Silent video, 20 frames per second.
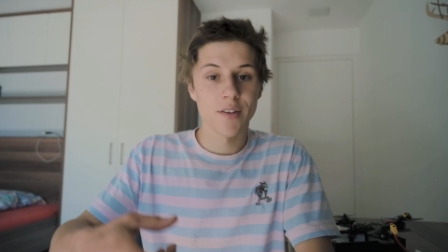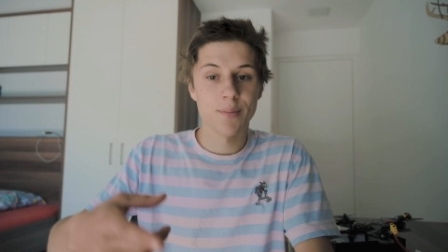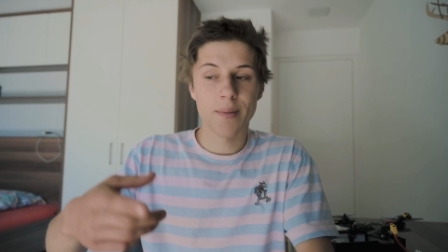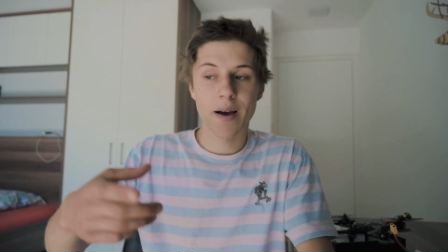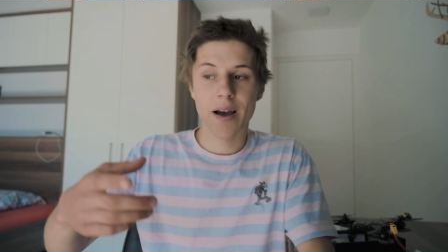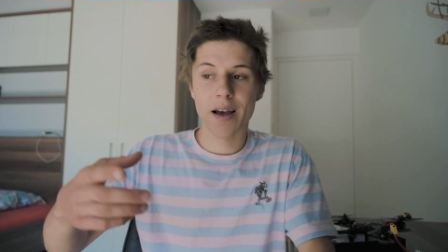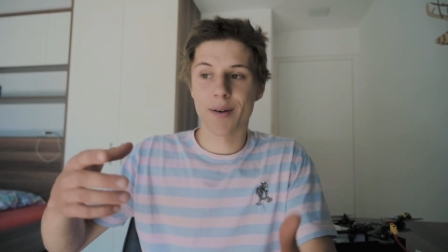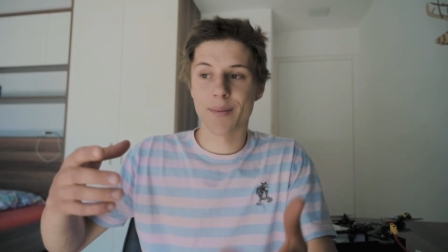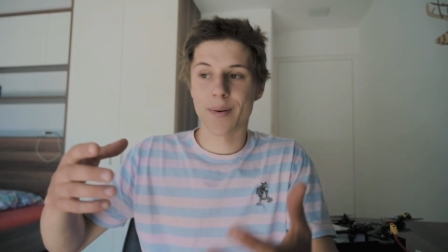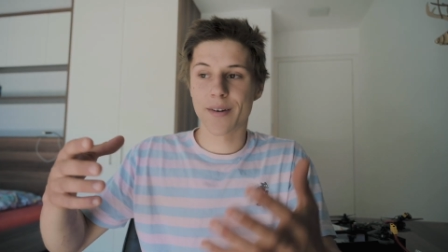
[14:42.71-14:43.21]

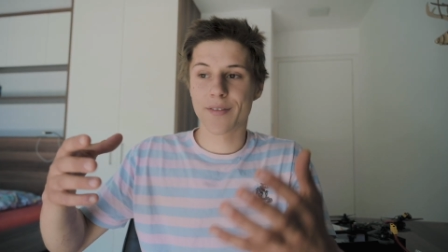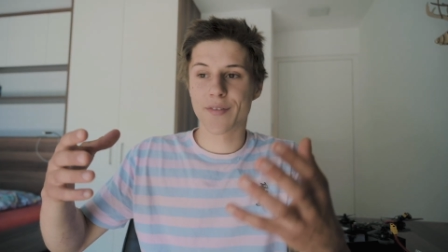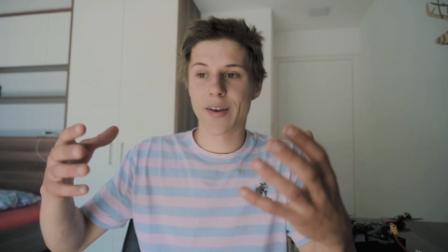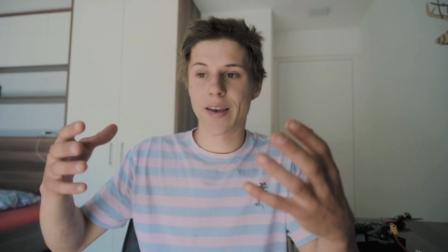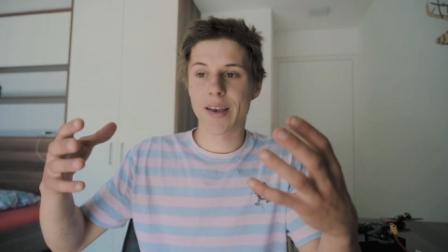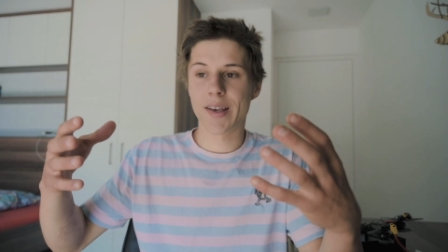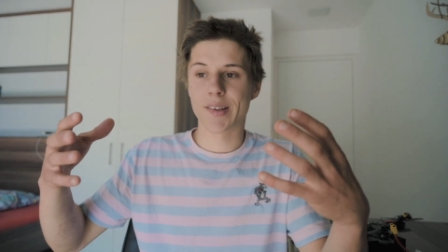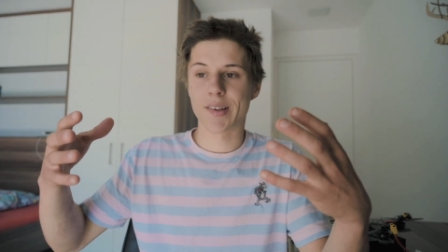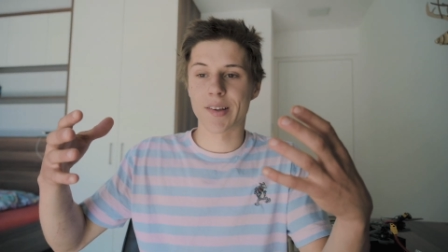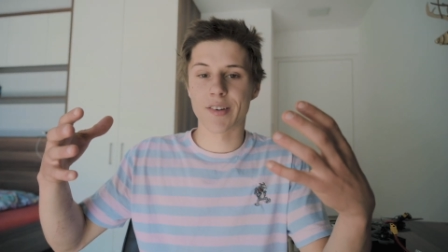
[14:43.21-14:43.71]
smile on my
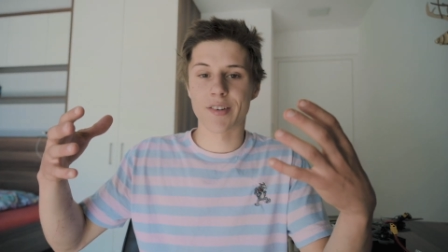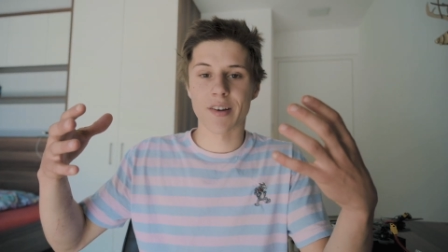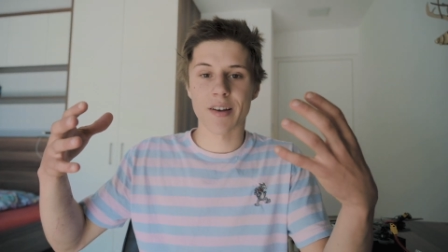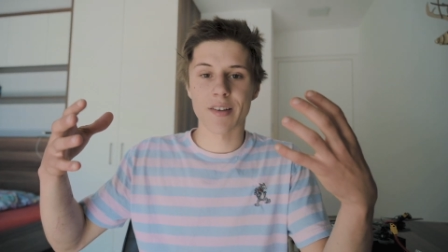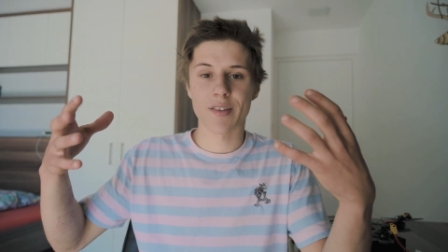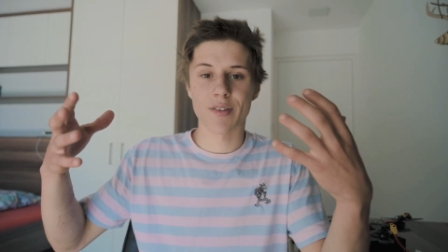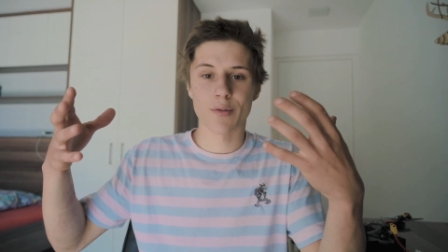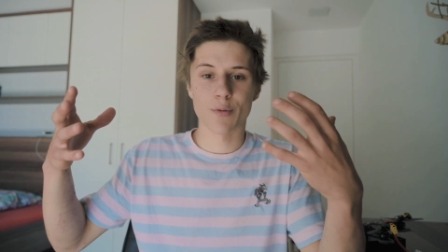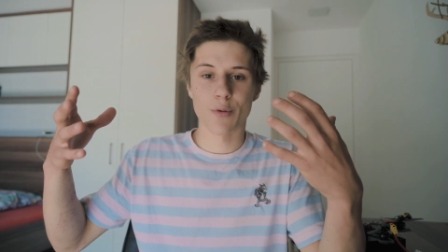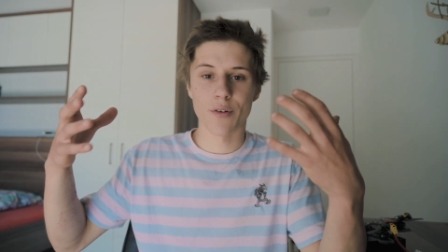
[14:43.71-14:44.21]
face and
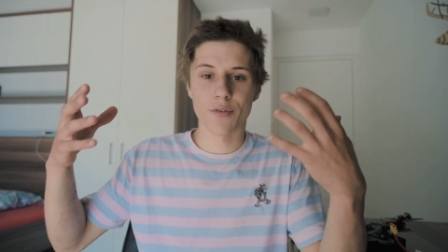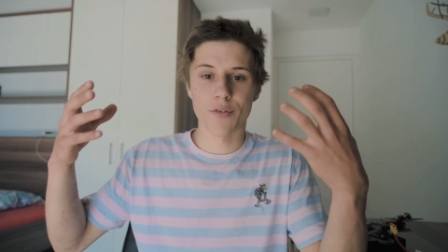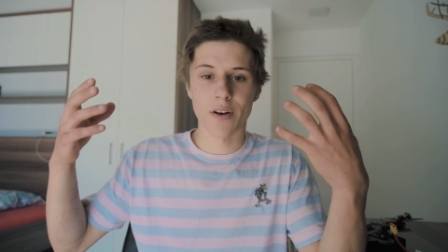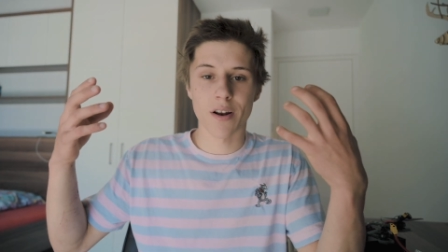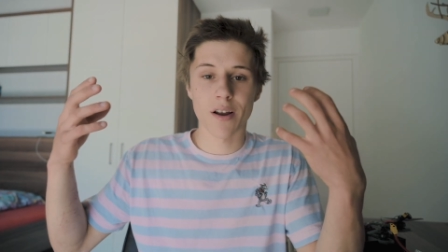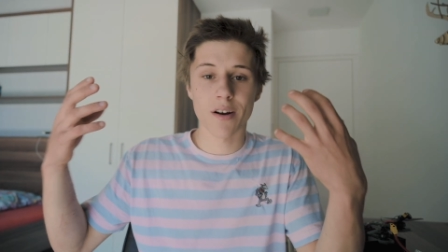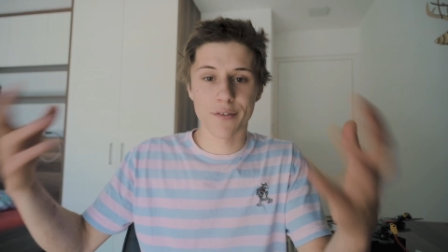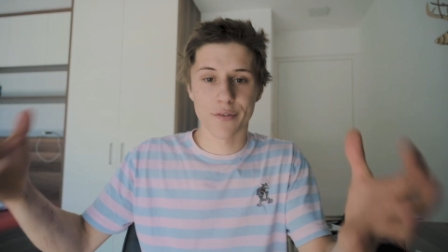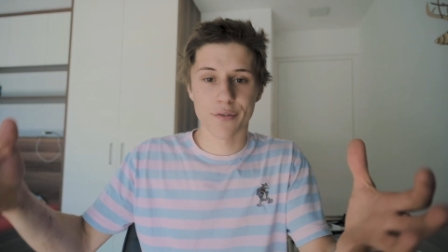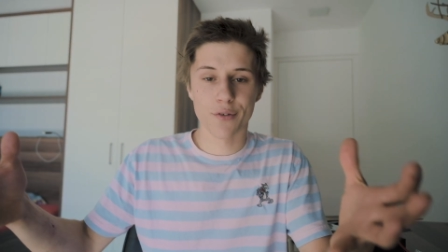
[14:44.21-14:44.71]
just with a
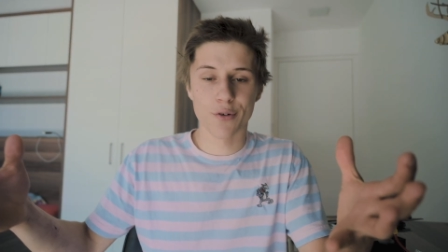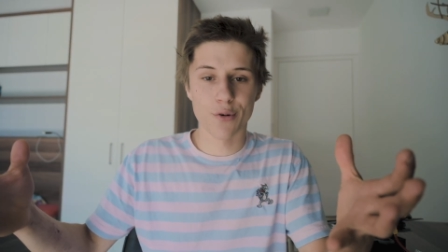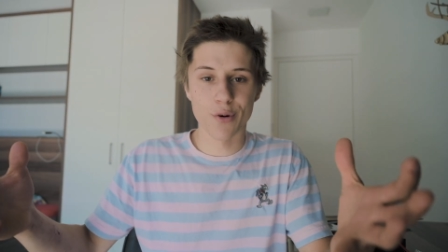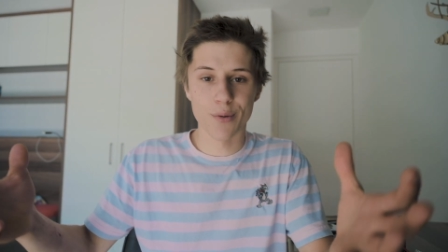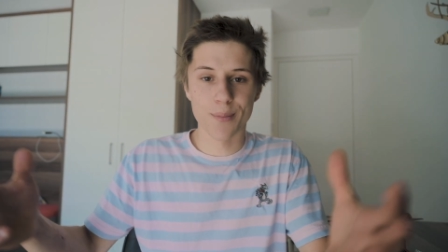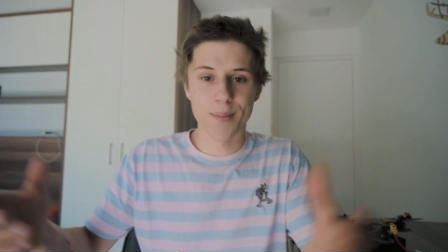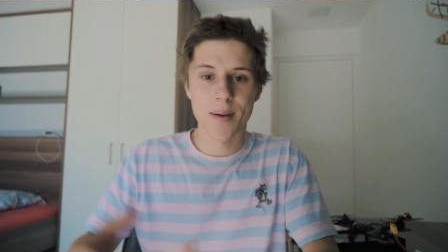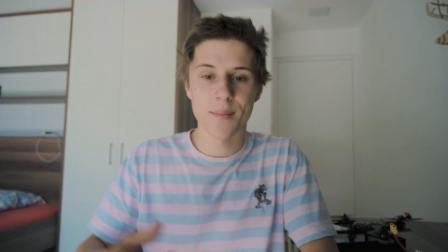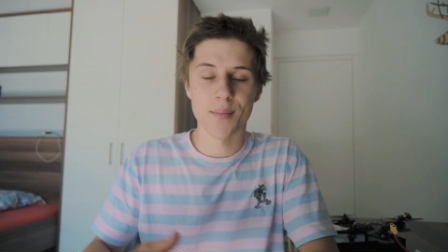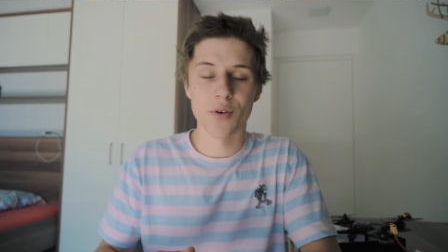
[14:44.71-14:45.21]
lot of cool
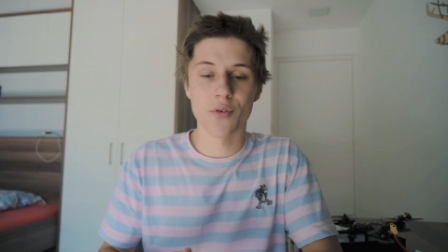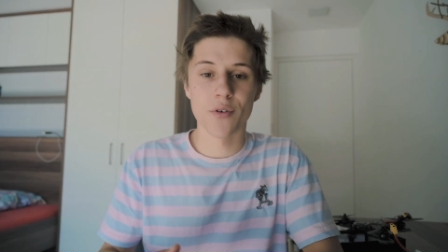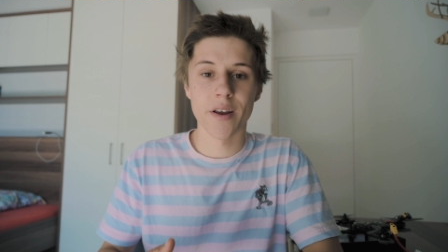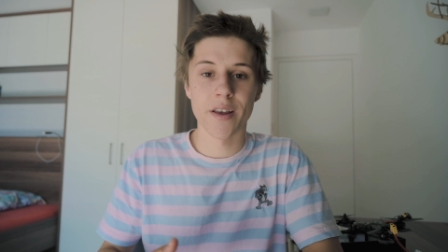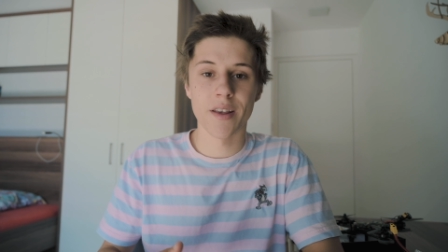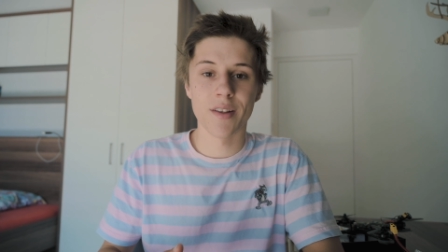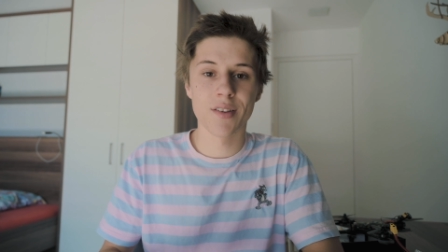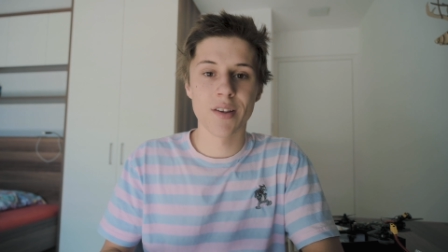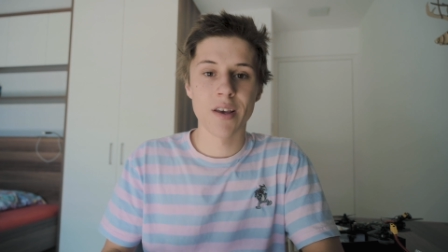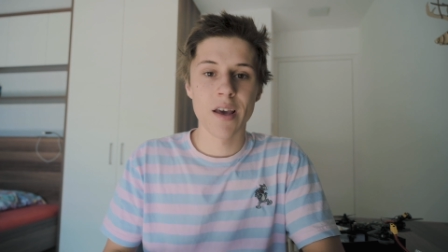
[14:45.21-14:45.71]

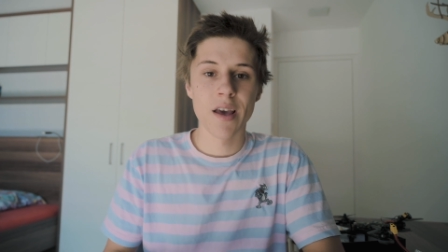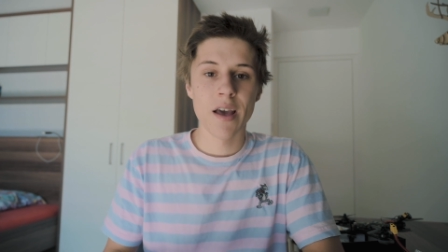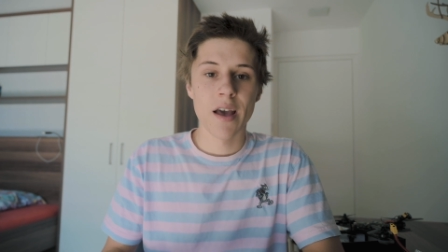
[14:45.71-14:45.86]
memories